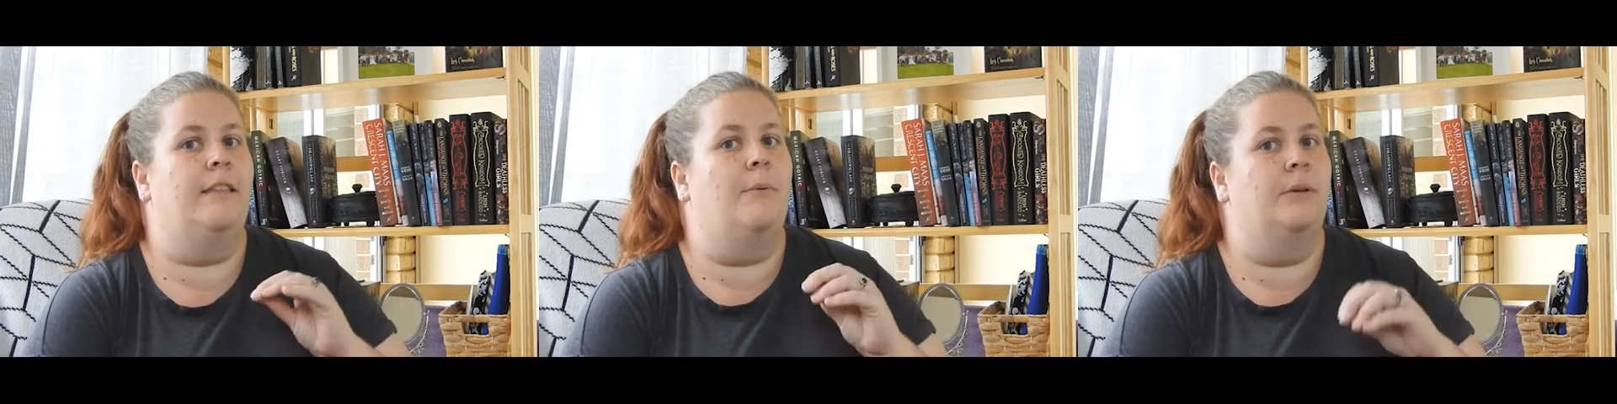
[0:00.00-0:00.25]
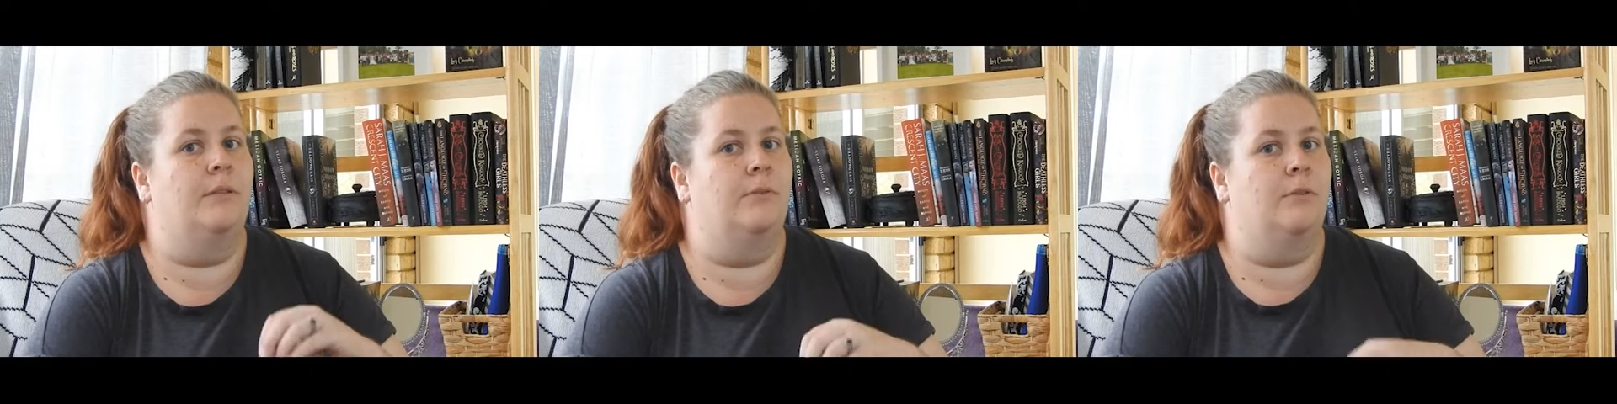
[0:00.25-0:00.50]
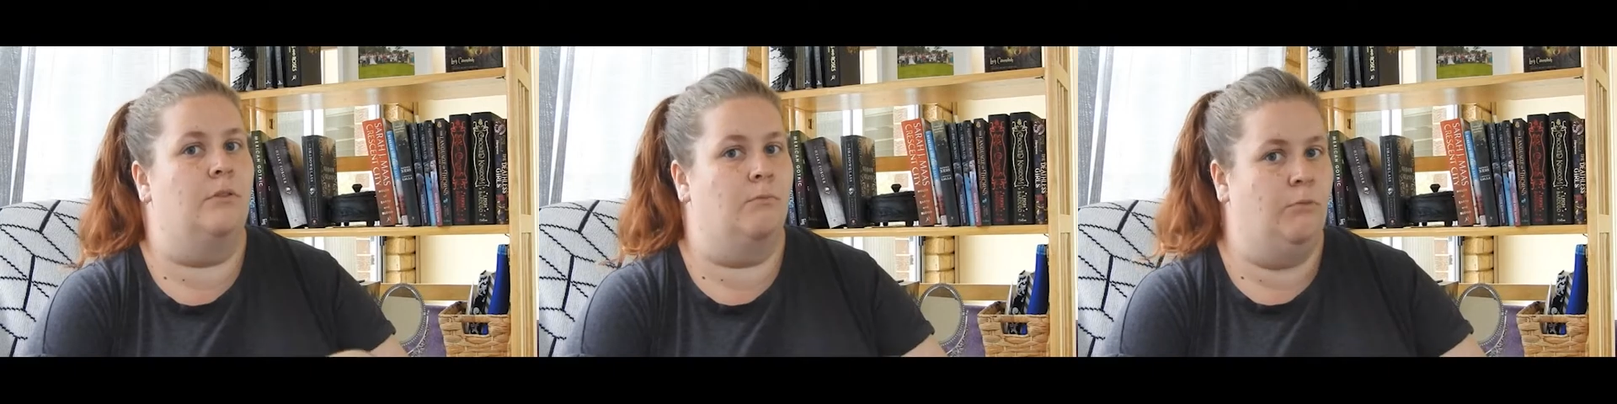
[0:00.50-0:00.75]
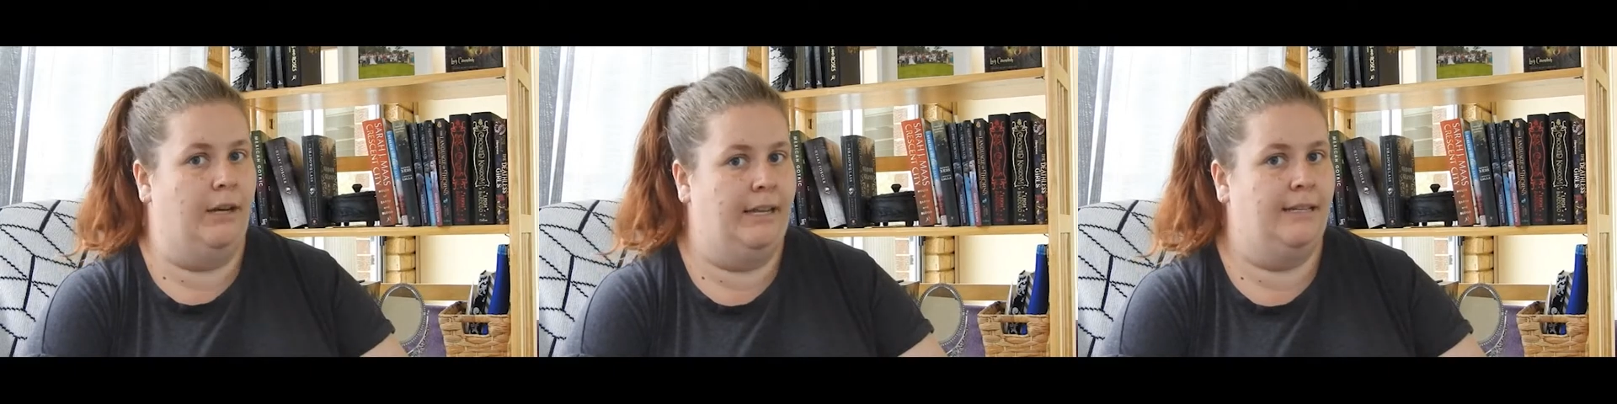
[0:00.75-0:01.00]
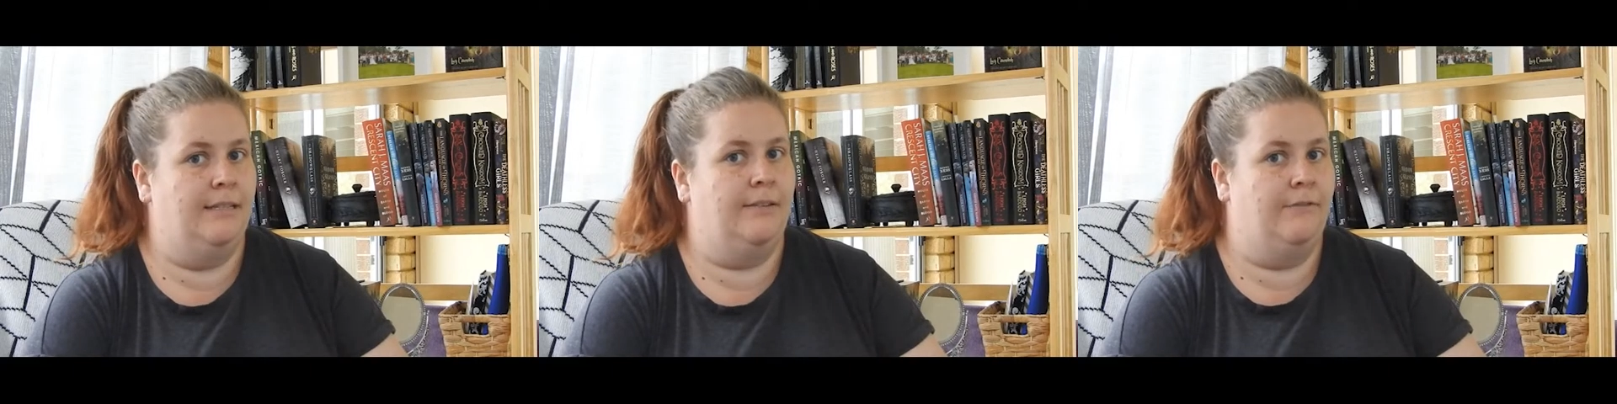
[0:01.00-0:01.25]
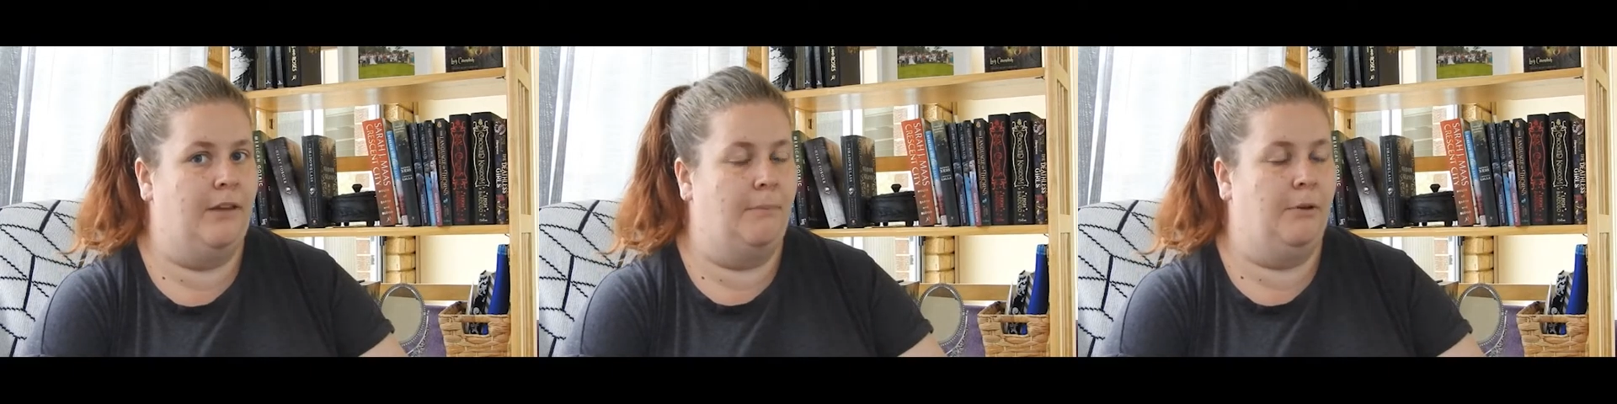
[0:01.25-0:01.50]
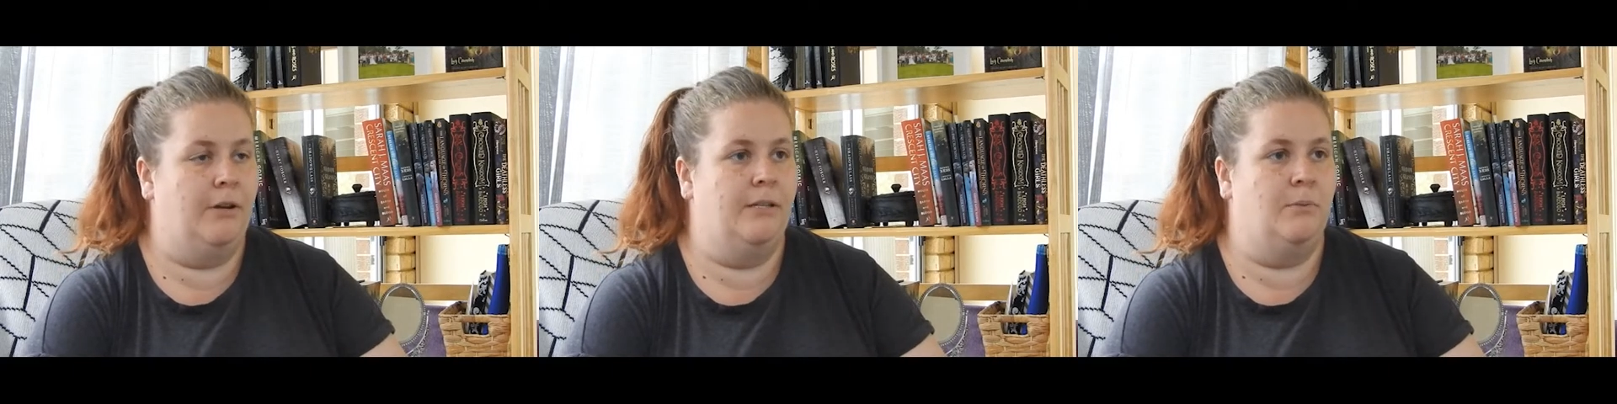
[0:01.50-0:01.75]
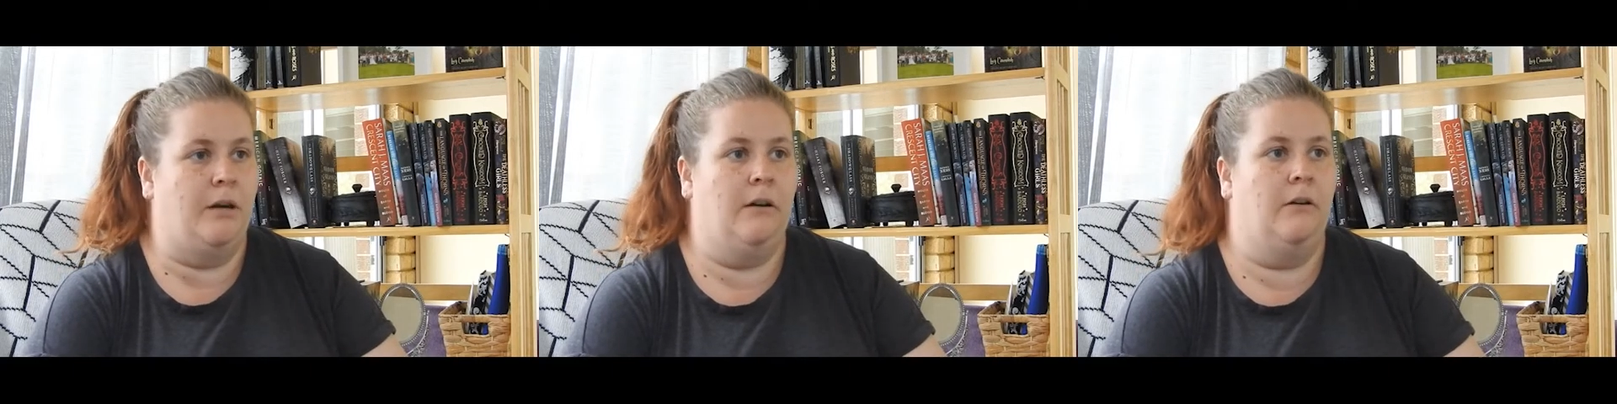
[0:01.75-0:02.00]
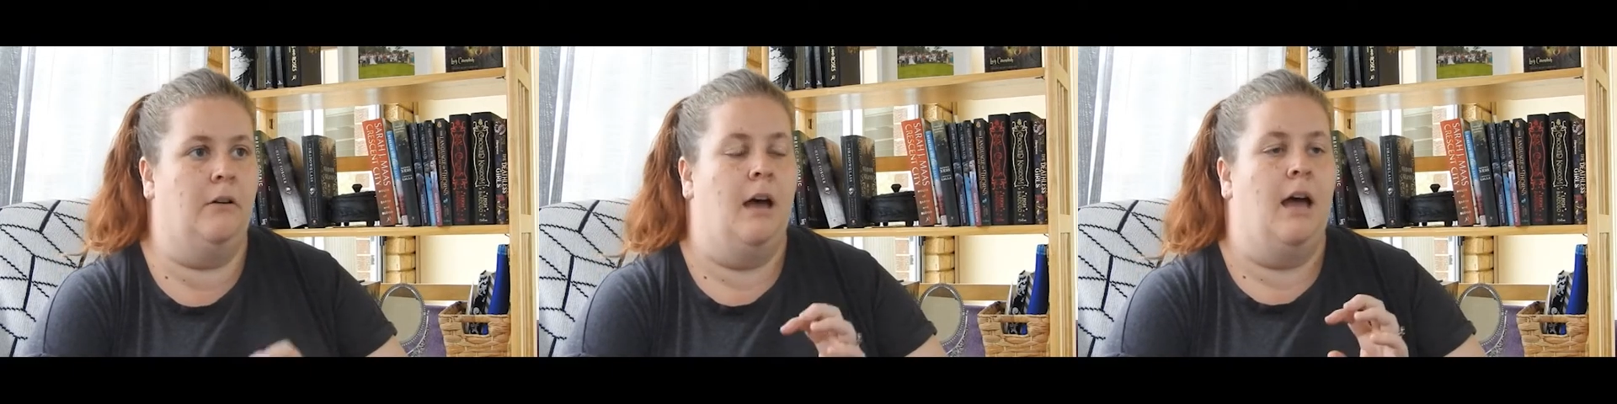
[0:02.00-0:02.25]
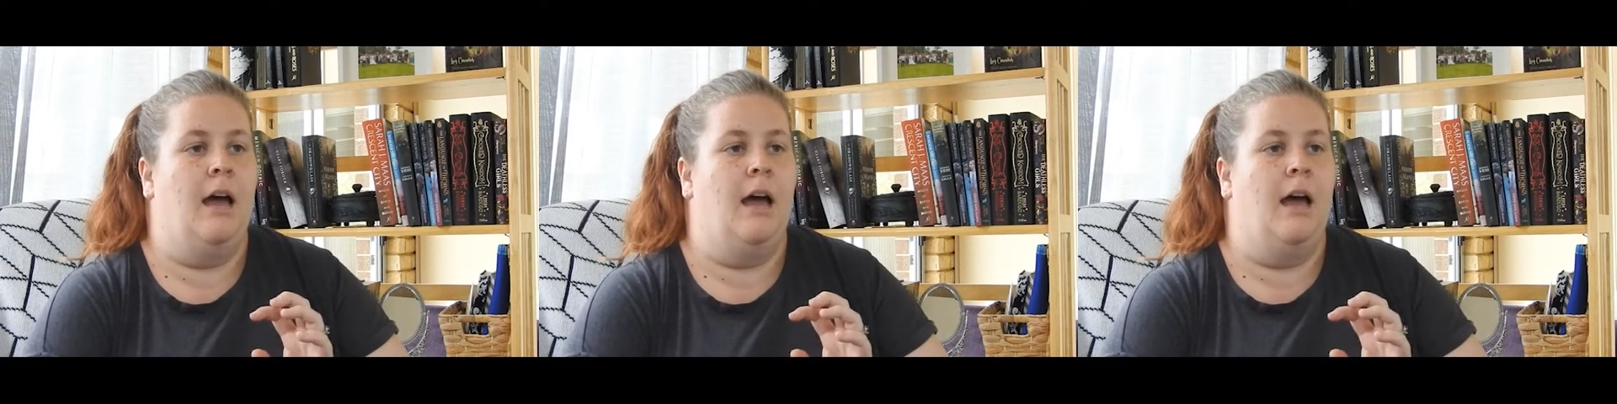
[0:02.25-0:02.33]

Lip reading: that was released in February as well.